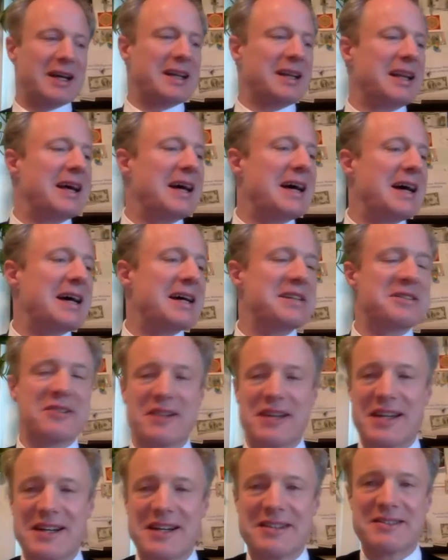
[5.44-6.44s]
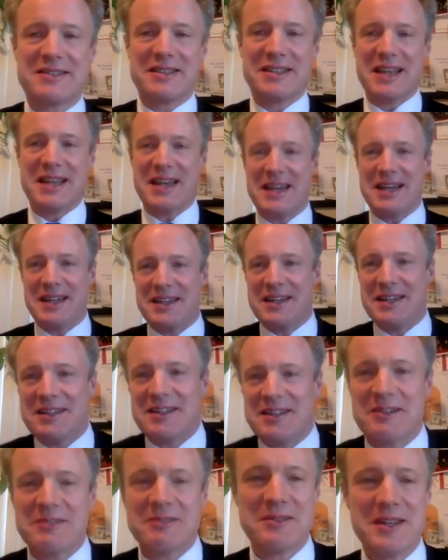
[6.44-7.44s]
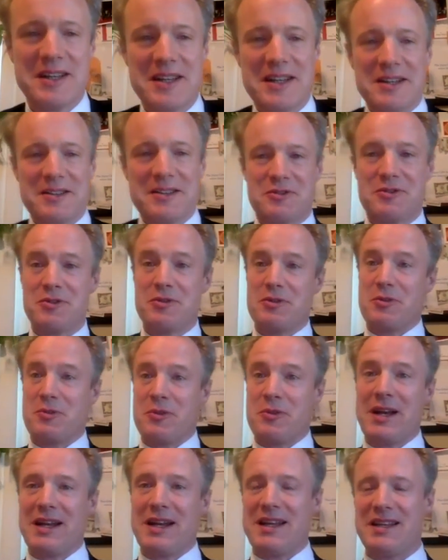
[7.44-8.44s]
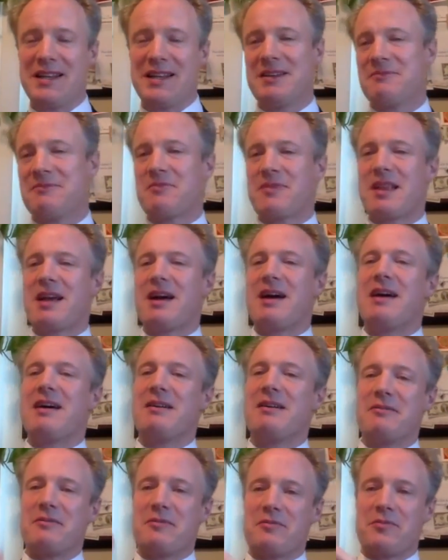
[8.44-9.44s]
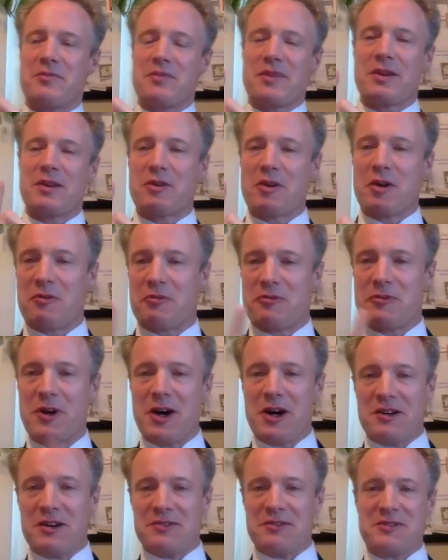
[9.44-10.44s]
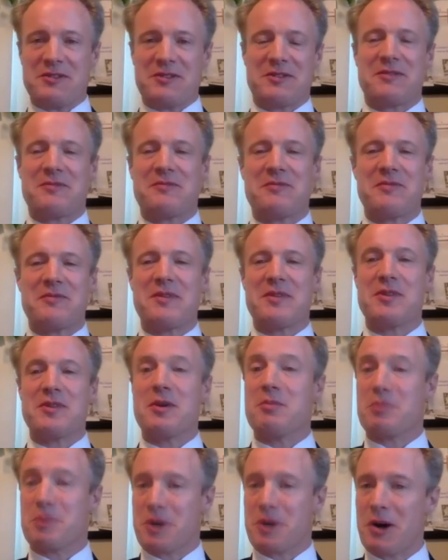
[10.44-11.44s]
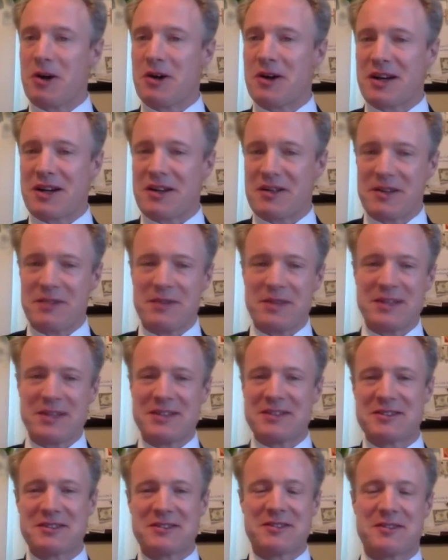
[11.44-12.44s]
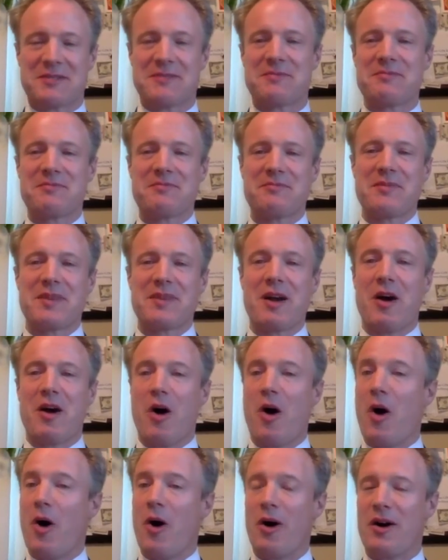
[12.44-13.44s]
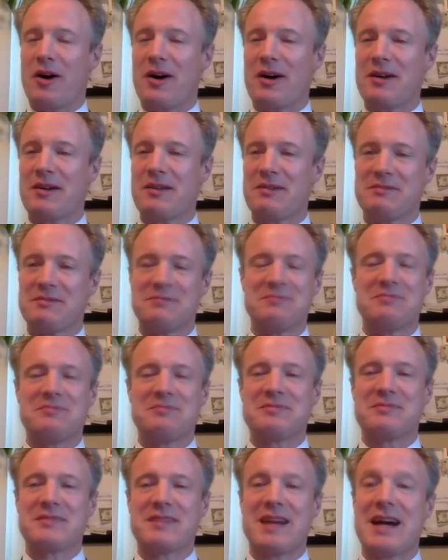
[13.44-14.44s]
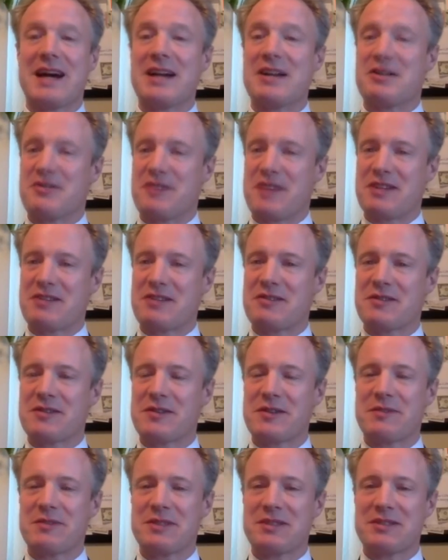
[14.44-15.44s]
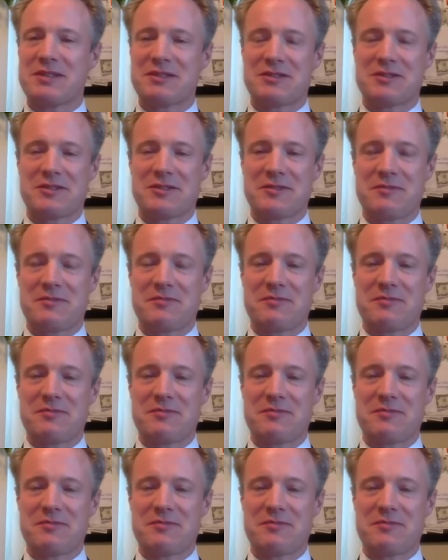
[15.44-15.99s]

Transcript: Glad you're here today, you know, to really confront your broken agreements or address your agreements,